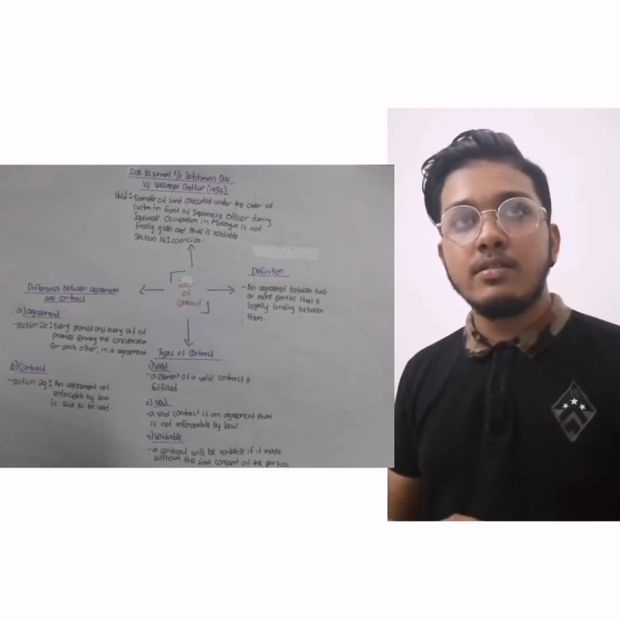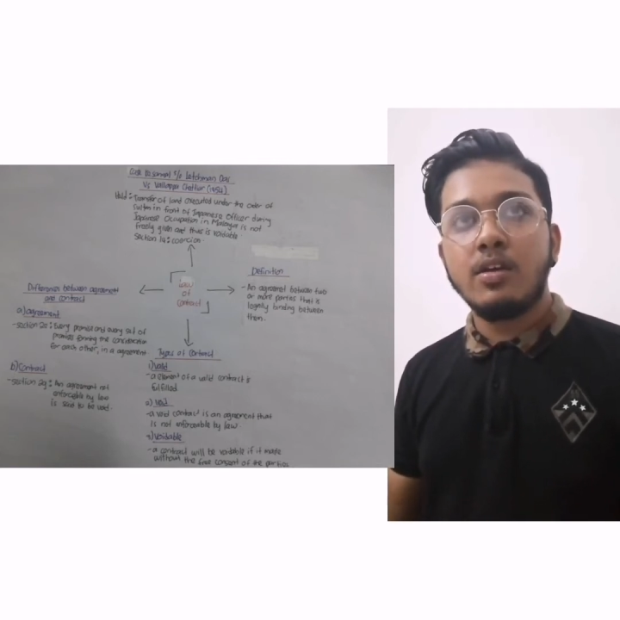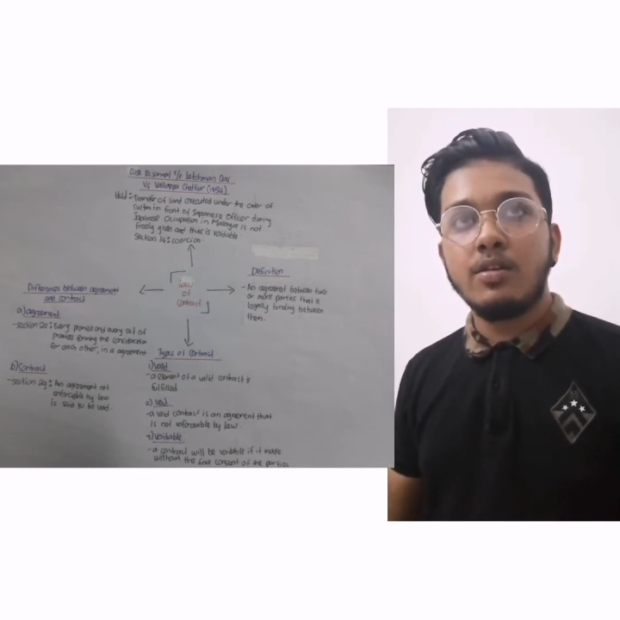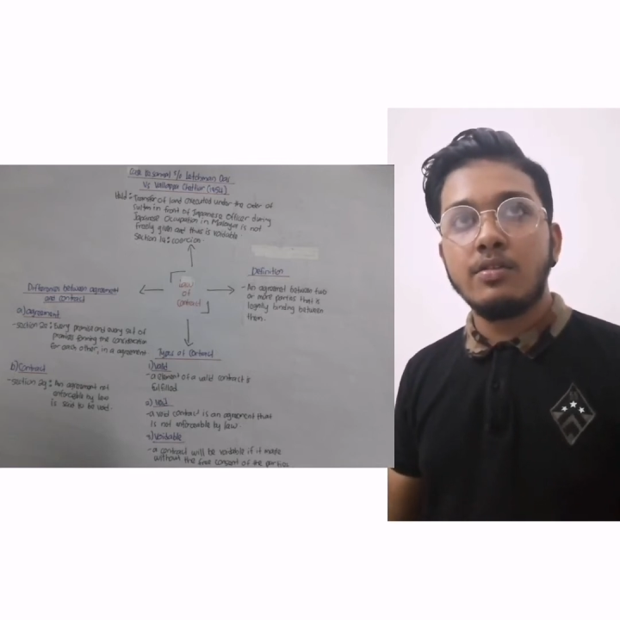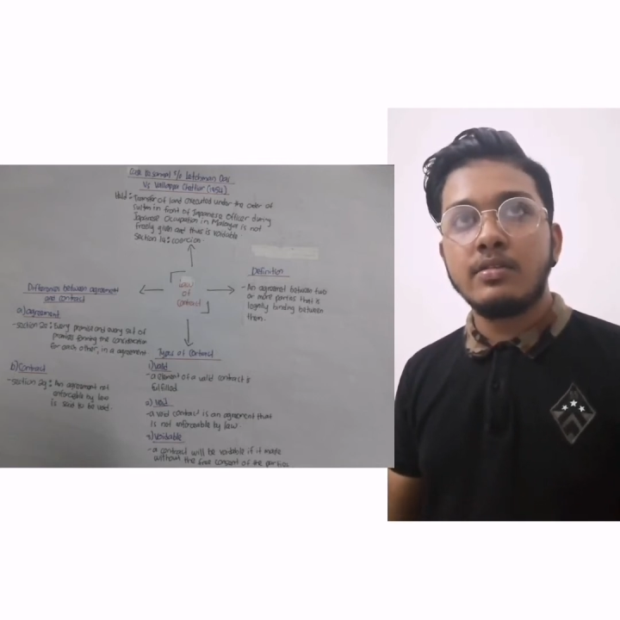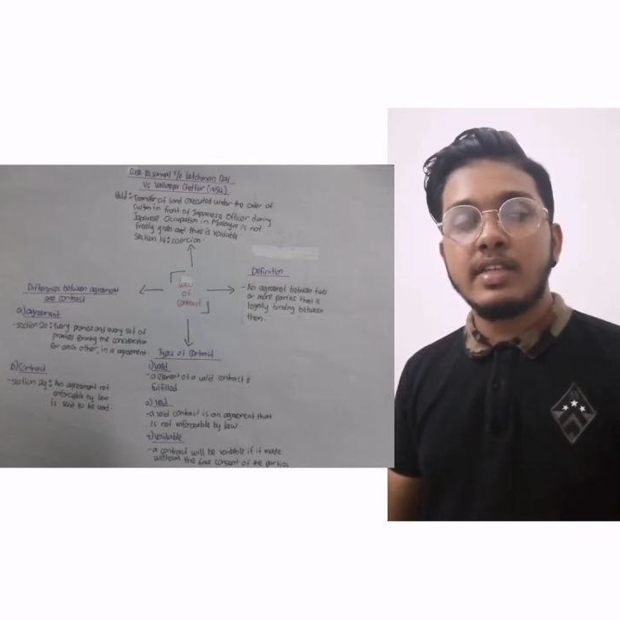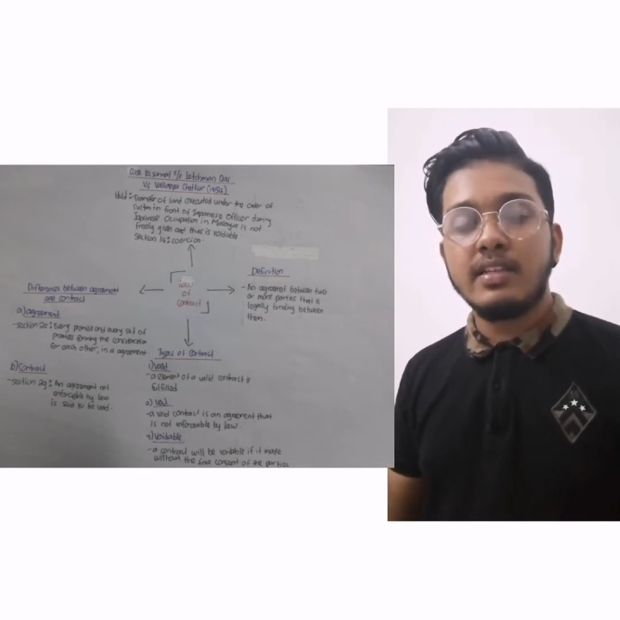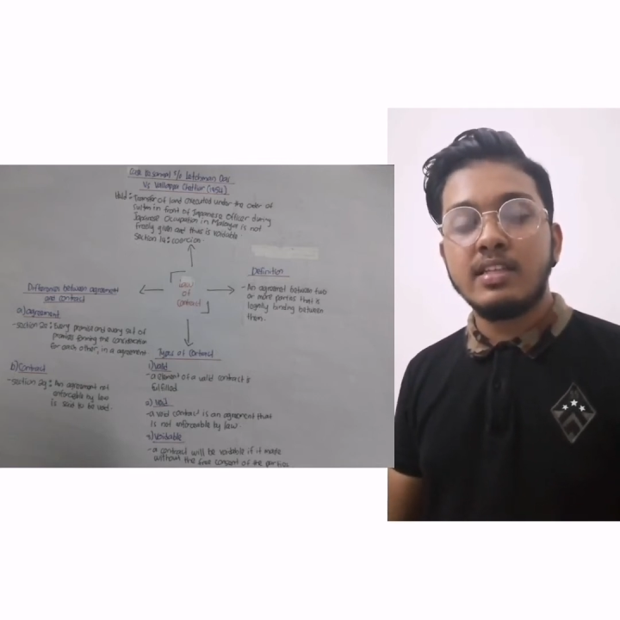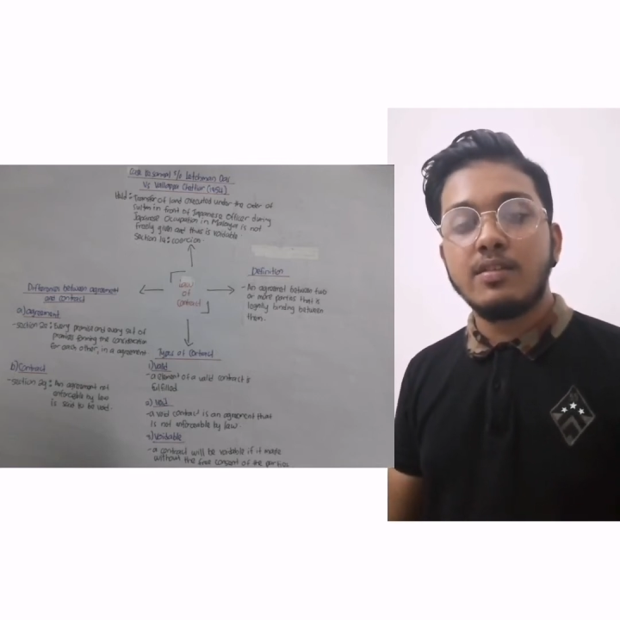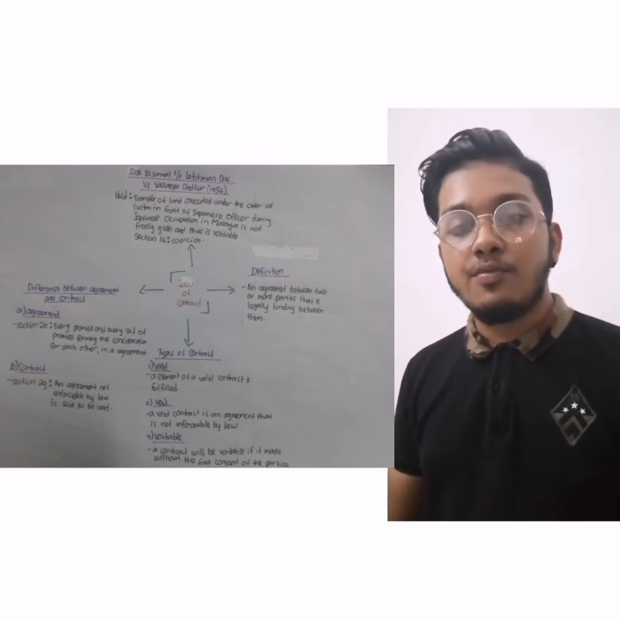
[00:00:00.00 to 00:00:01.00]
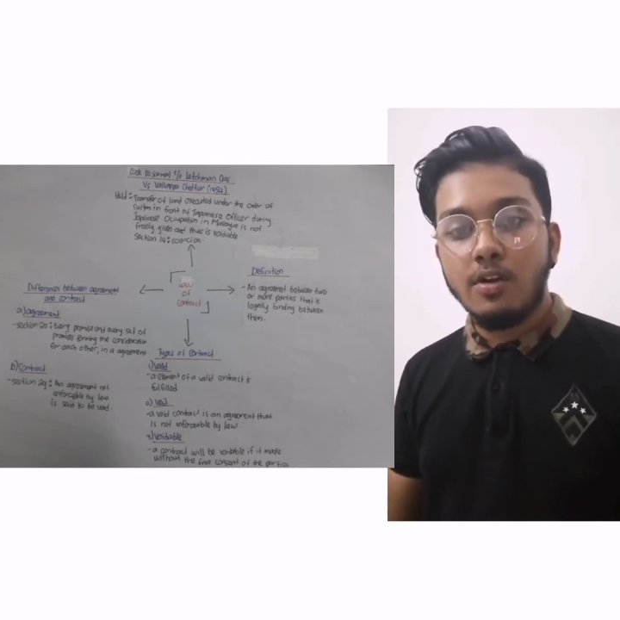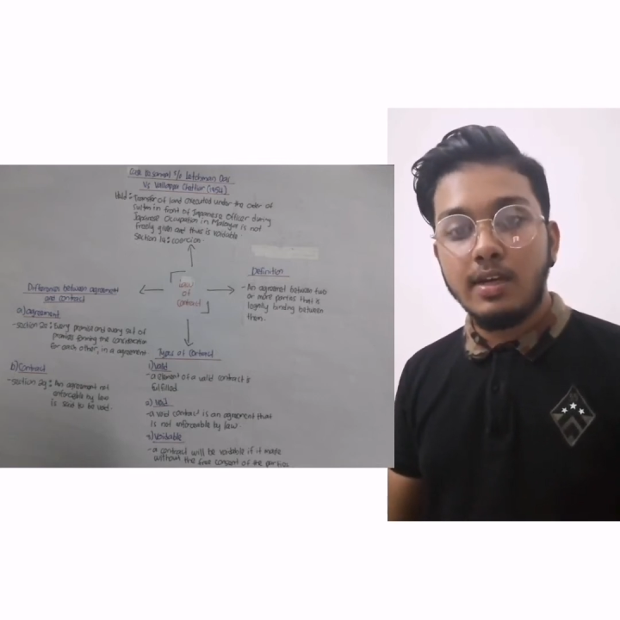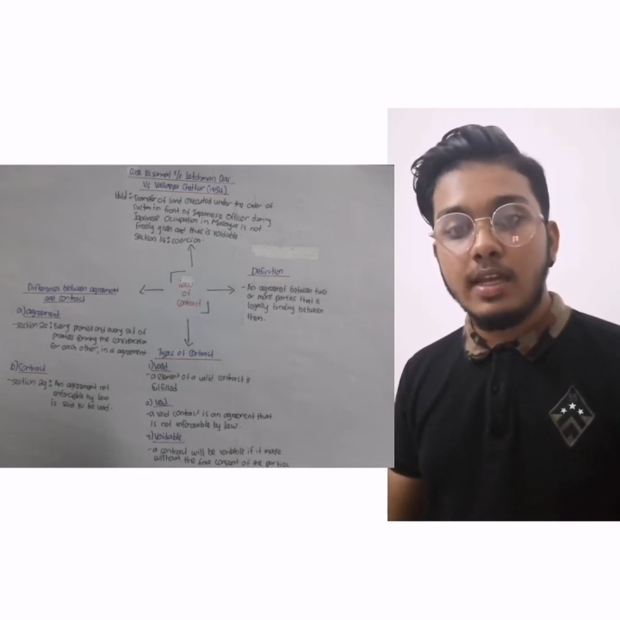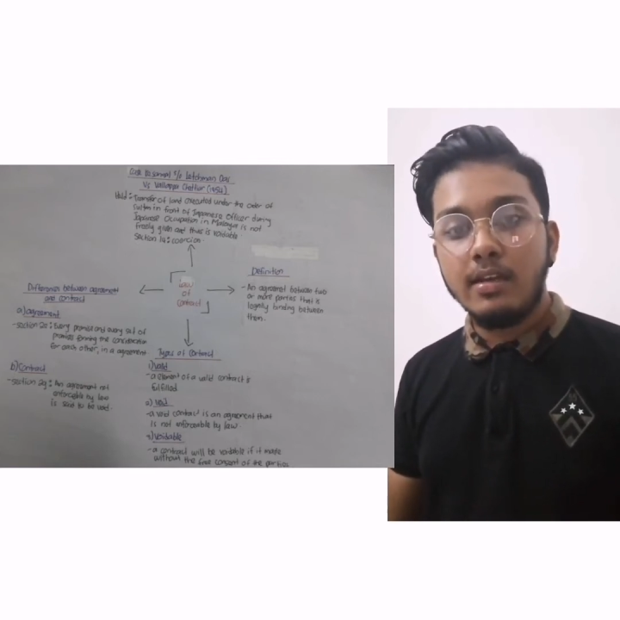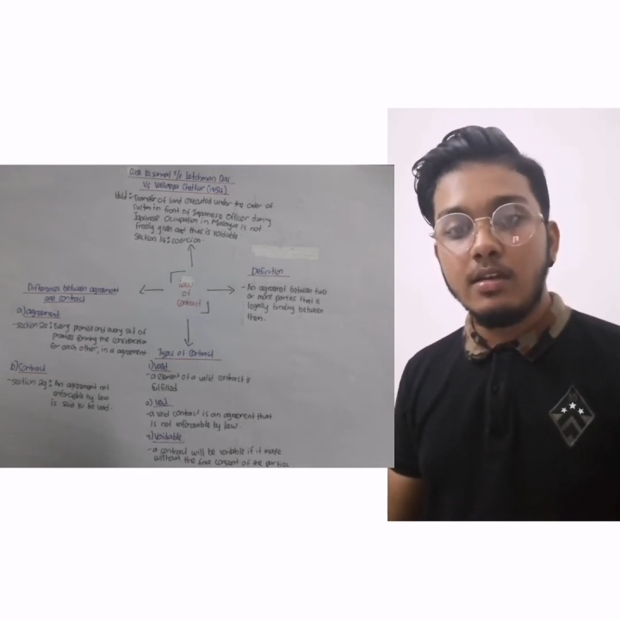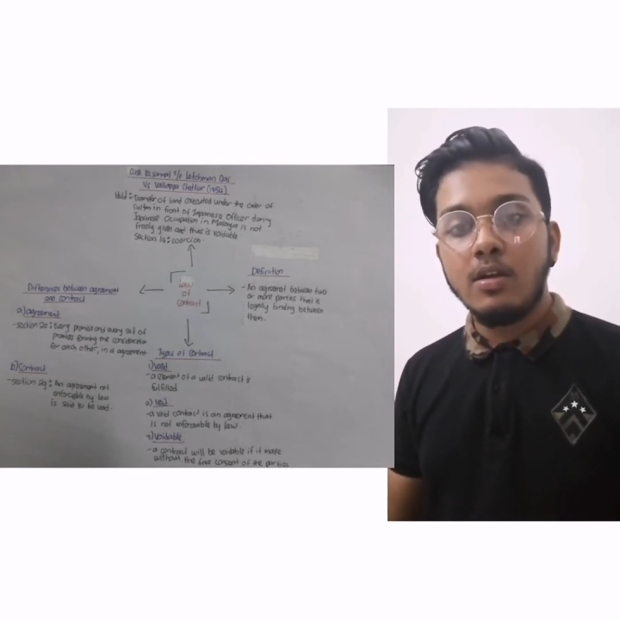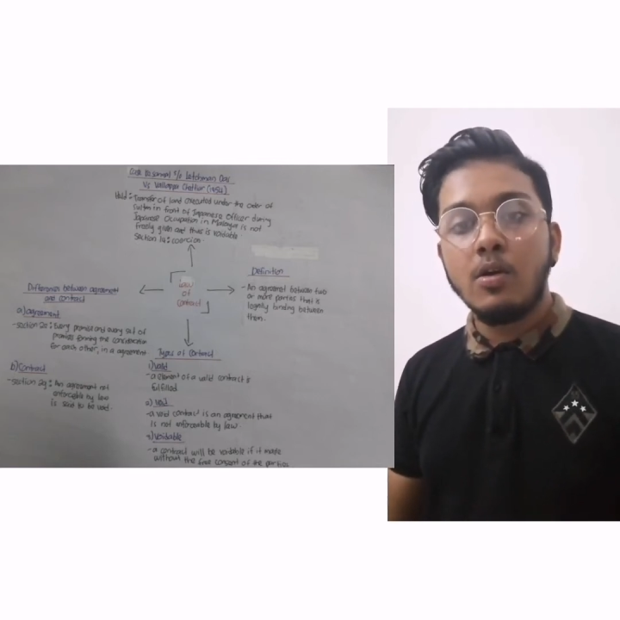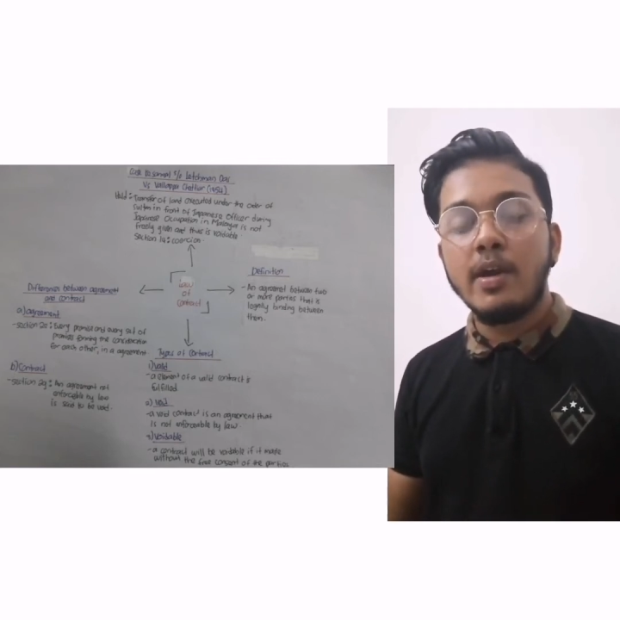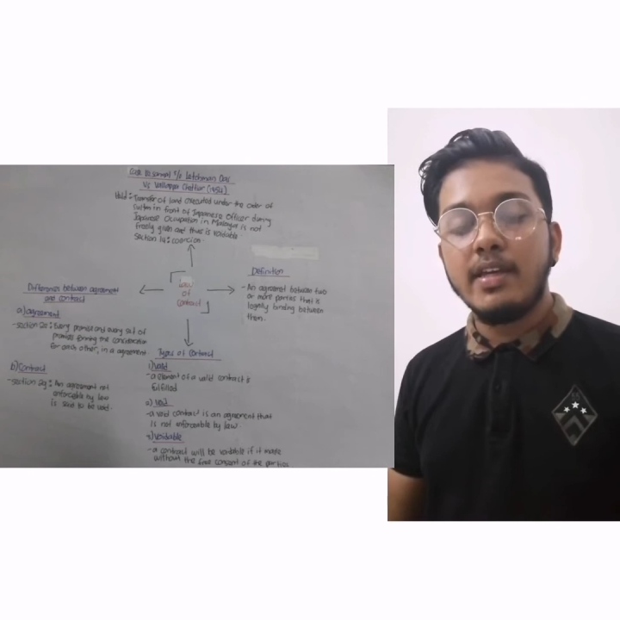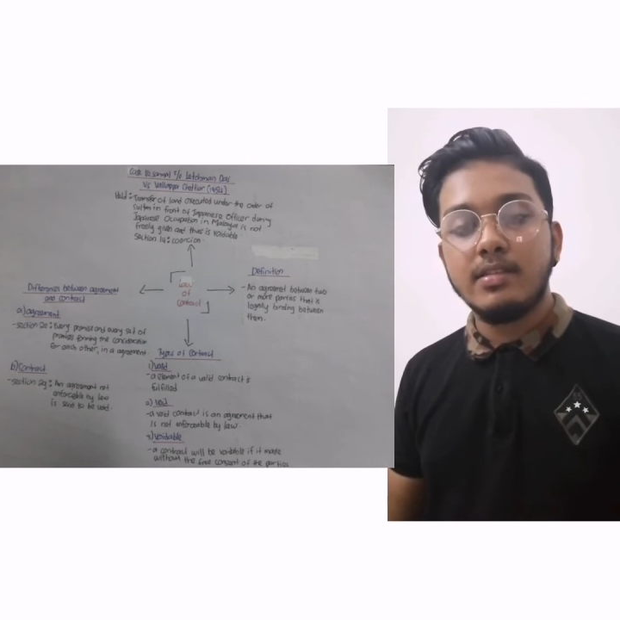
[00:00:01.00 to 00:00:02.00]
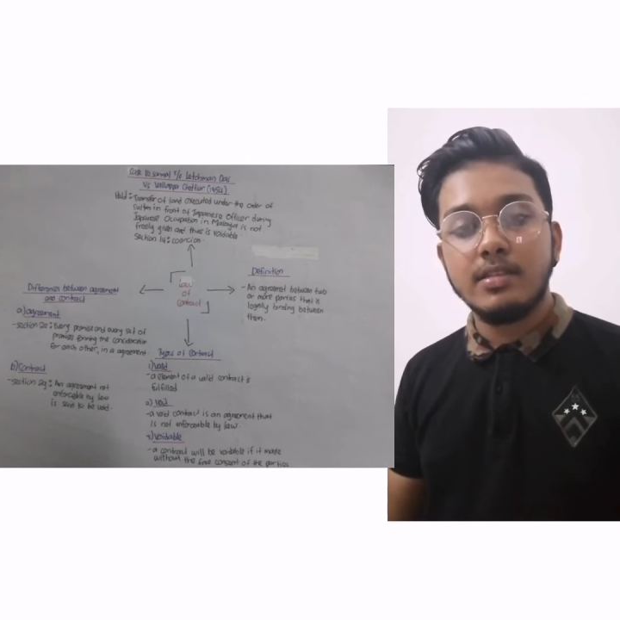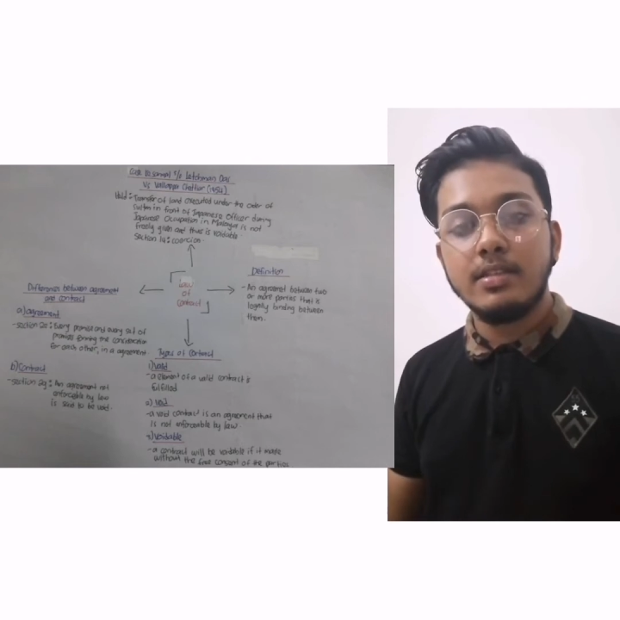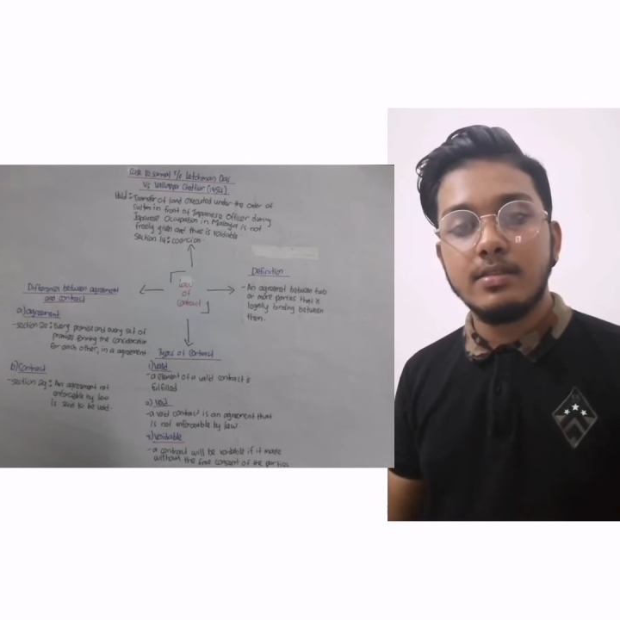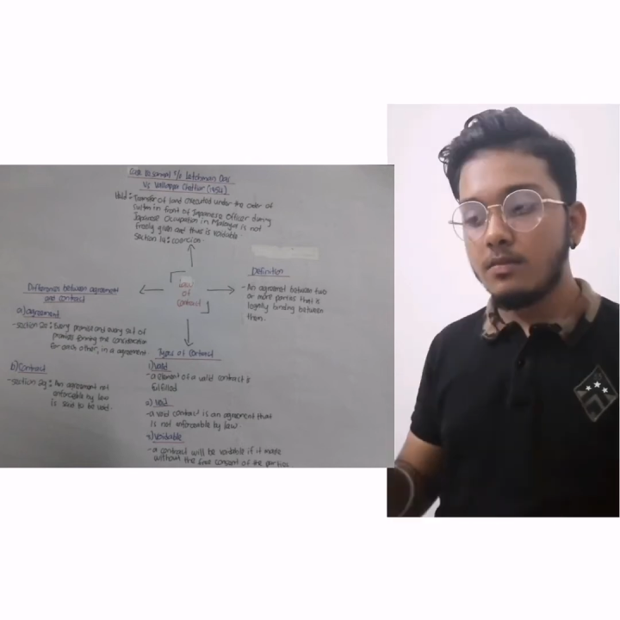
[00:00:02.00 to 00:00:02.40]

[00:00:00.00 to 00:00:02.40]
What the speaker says: on section 14 coercion.